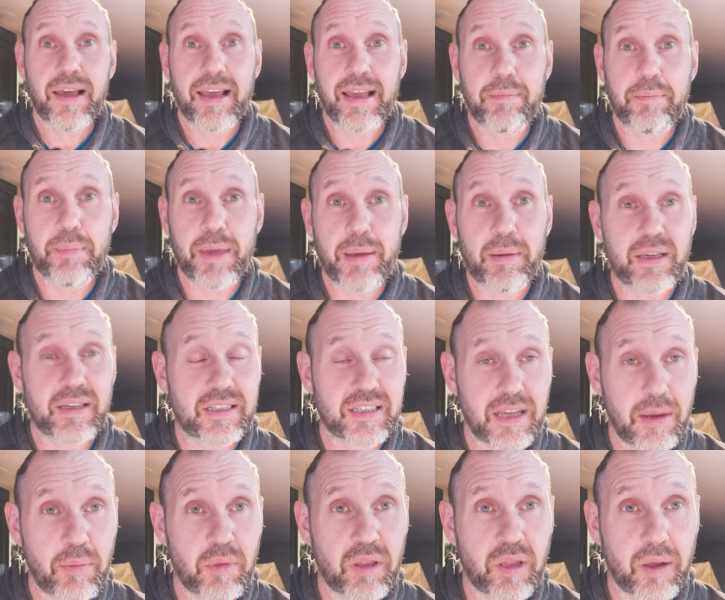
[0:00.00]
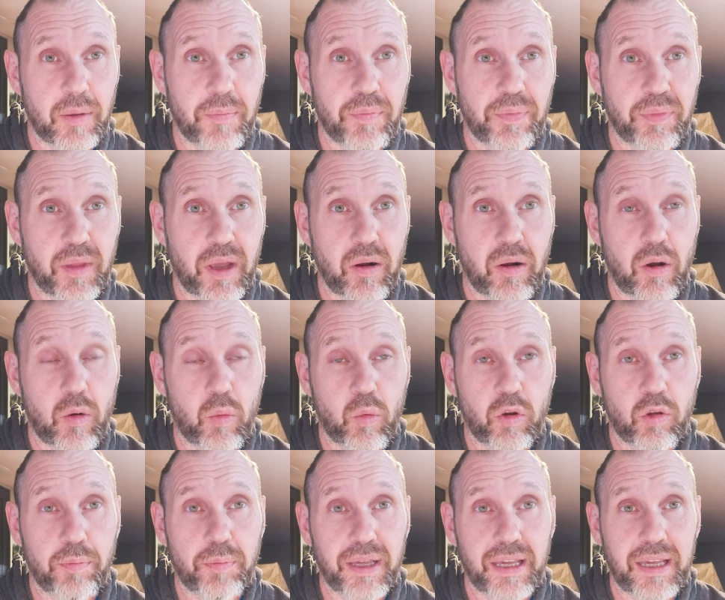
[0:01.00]
And maybe some of them
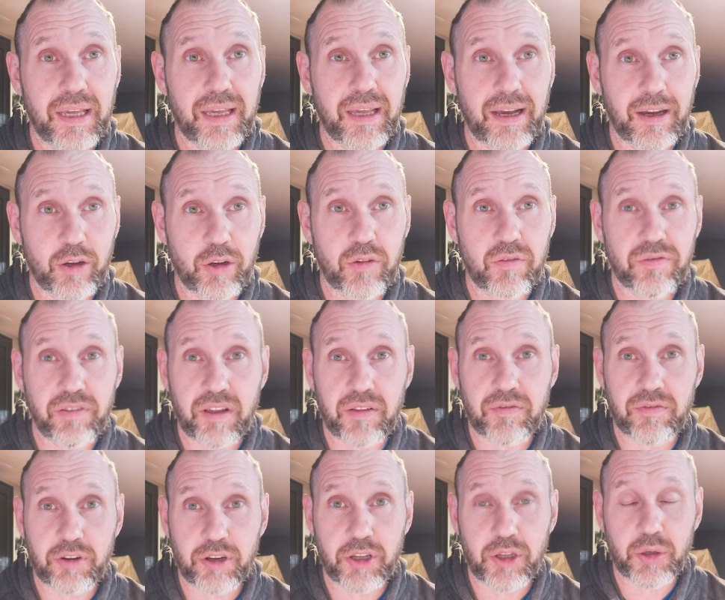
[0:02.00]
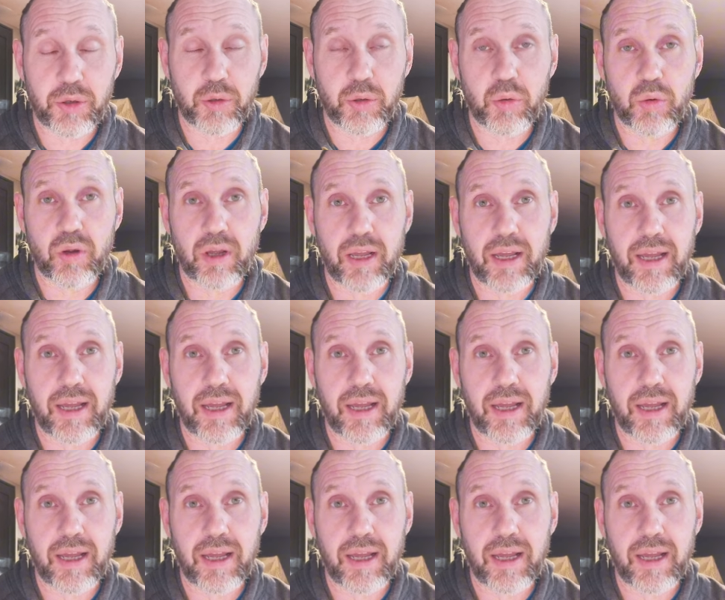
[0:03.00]
will be a good fit for you